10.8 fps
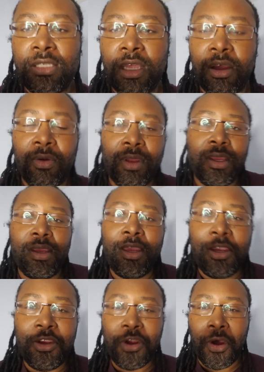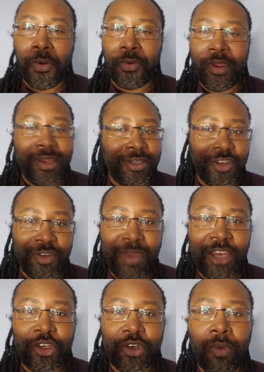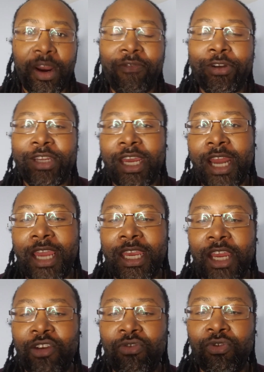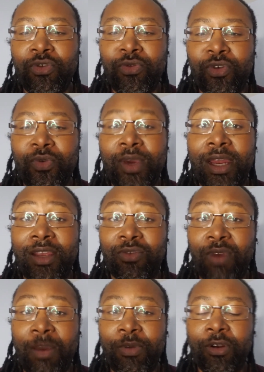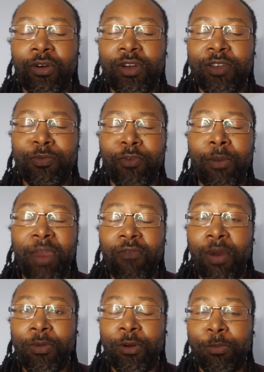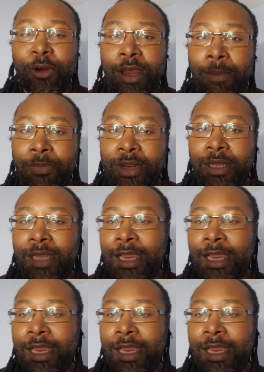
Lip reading: So, just make sure whatever DNA kit you do, it is reputable, and it's from a reputable company.